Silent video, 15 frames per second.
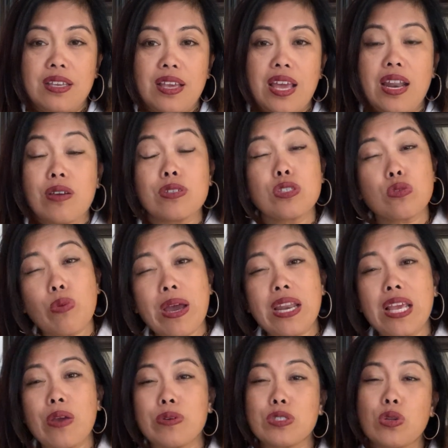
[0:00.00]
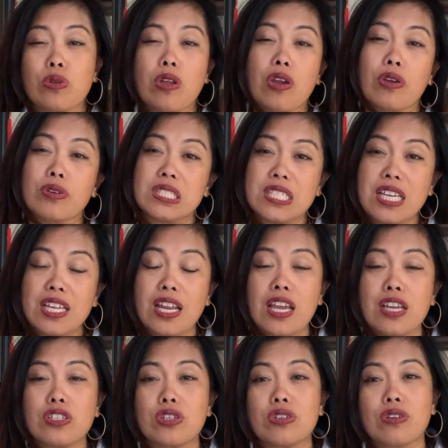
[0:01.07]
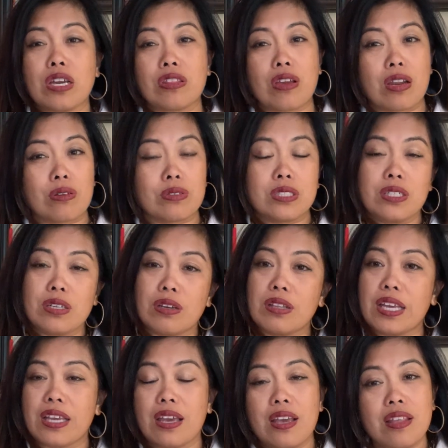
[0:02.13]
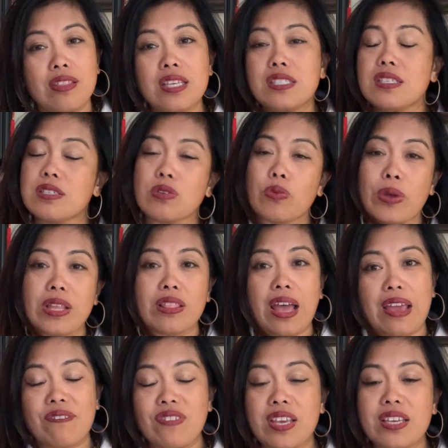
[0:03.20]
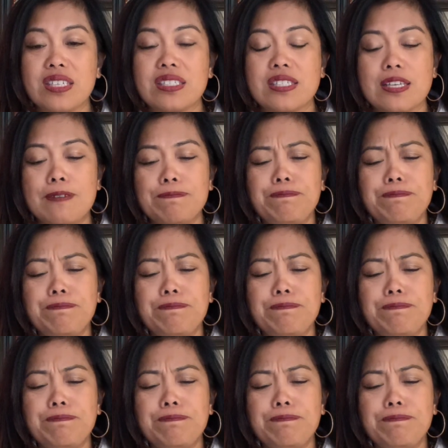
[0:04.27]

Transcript: And I was 20. I was no longer a teenager. I thought I was, like, this is the way life is.